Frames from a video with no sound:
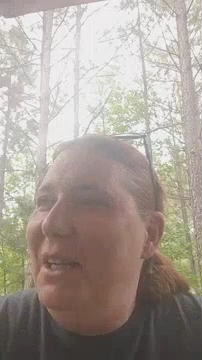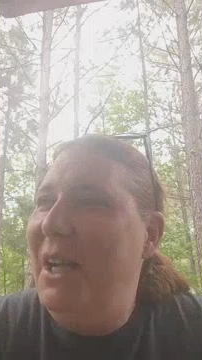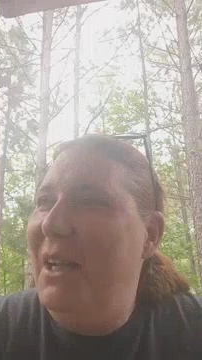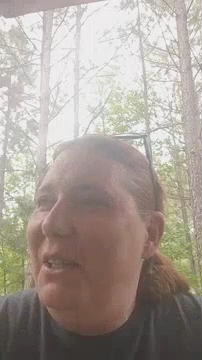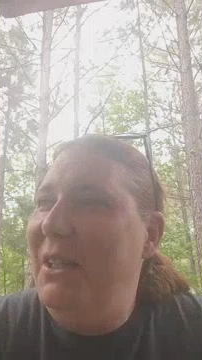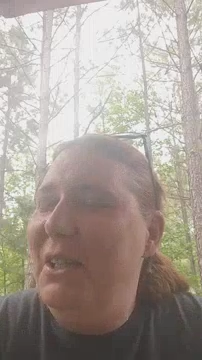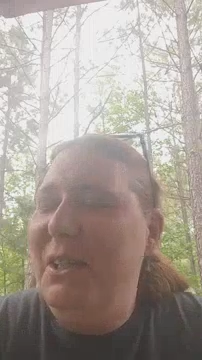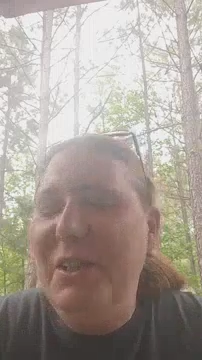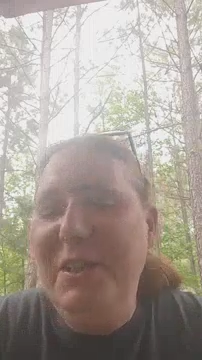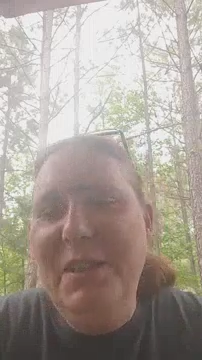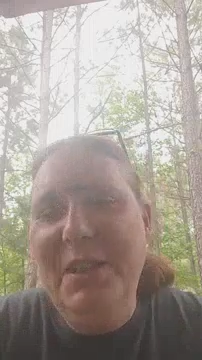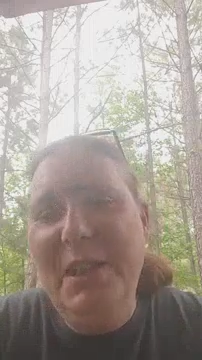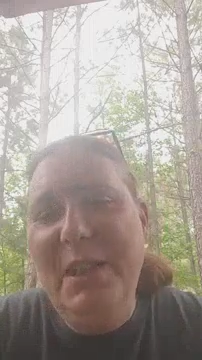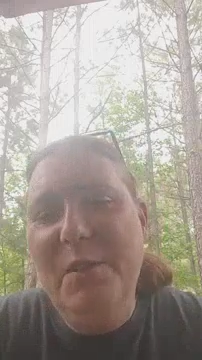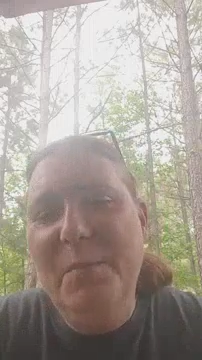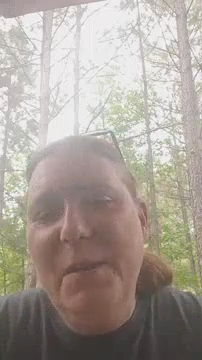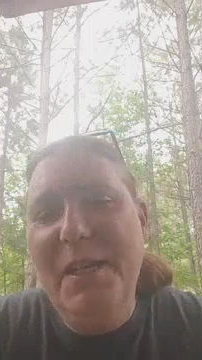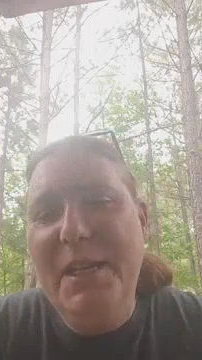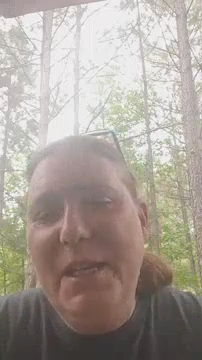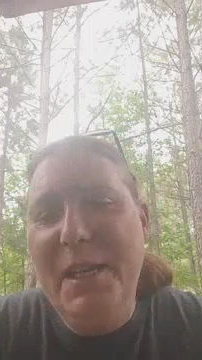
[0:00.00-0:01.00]
you know, you need to
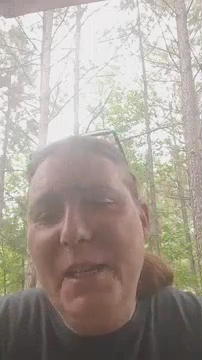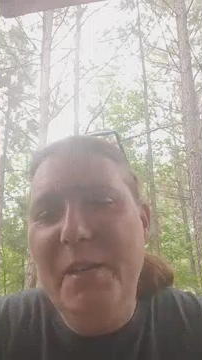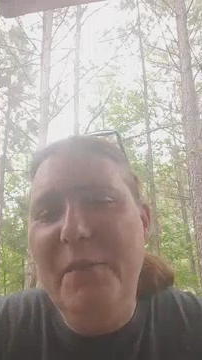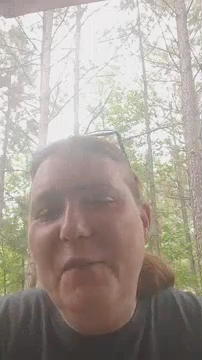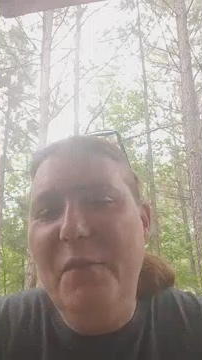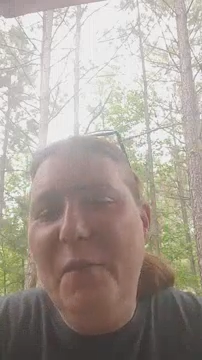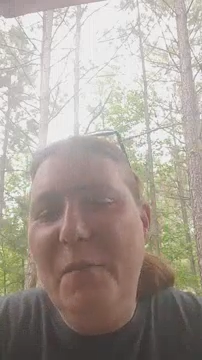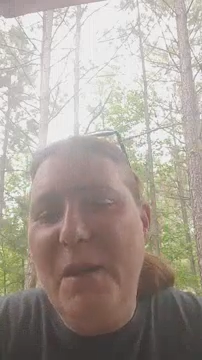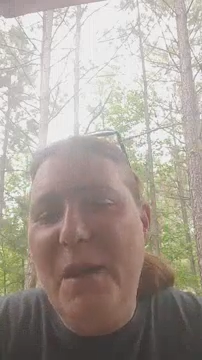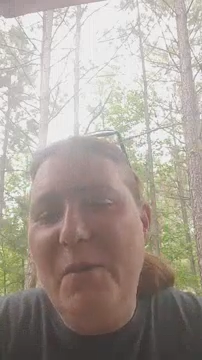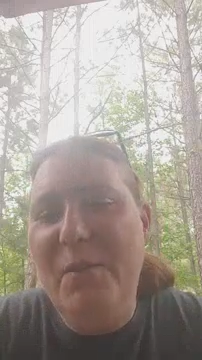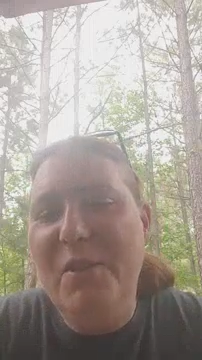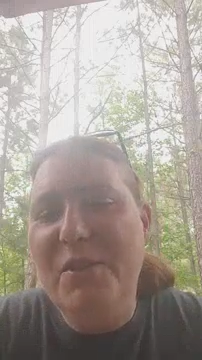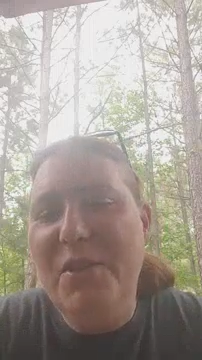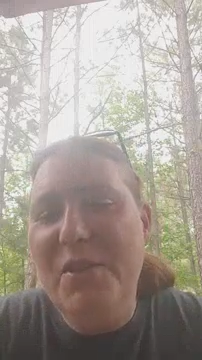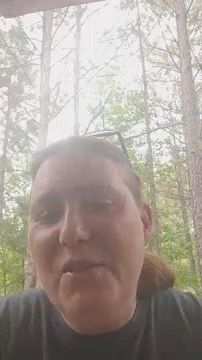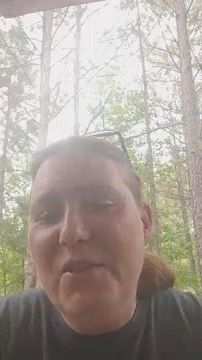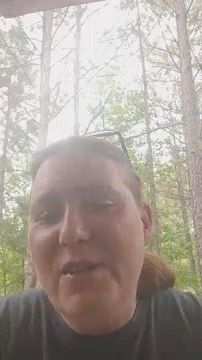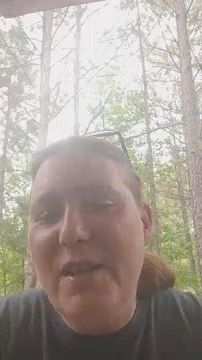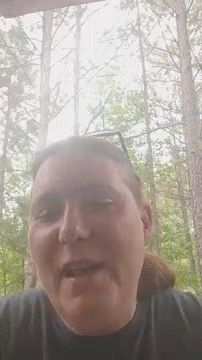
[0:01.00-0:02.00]
be careful about what
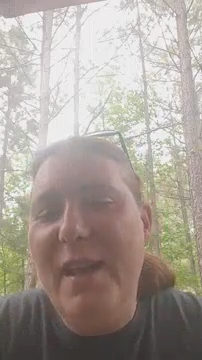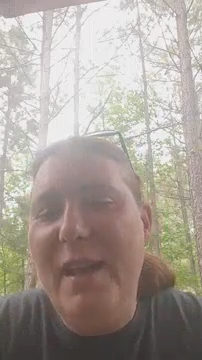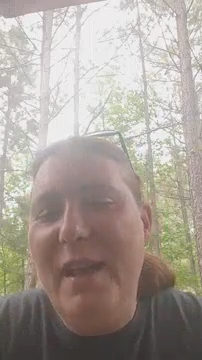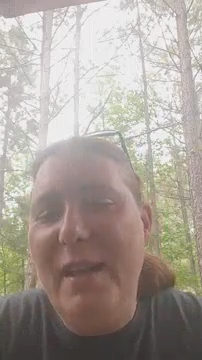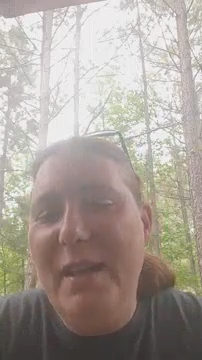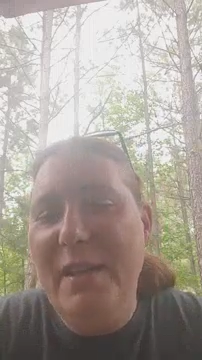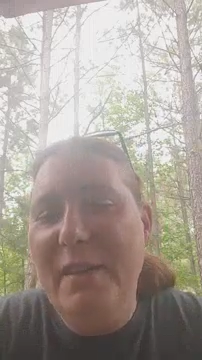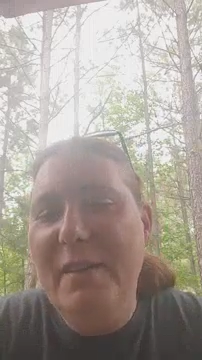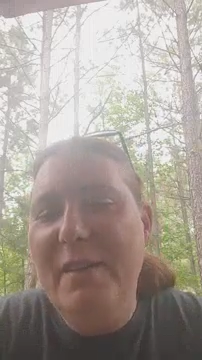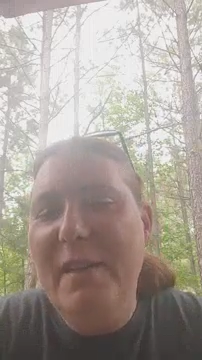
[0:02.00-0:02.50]
you say.